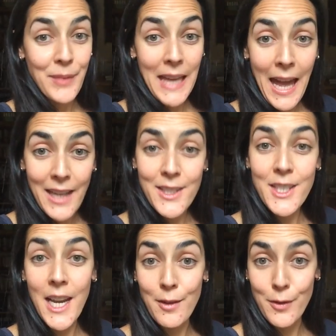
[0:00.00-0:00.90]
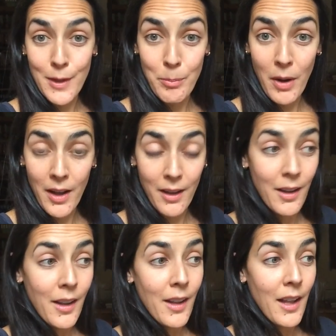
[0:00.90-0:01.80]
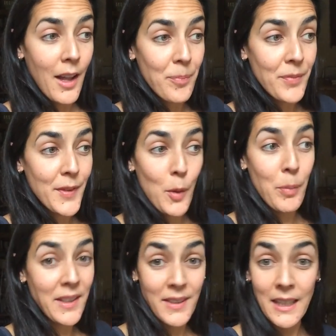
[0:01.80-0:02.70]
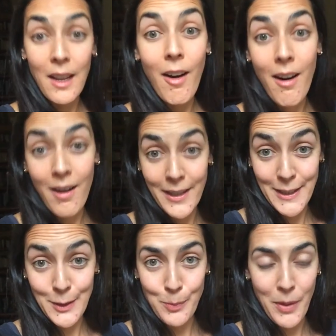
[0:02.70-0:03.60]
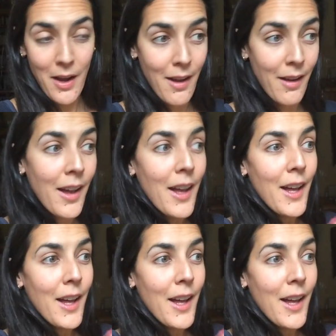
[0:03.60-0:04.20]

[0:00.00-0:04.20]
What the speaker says: cash chain-free buyer, so basically our ideal buyer.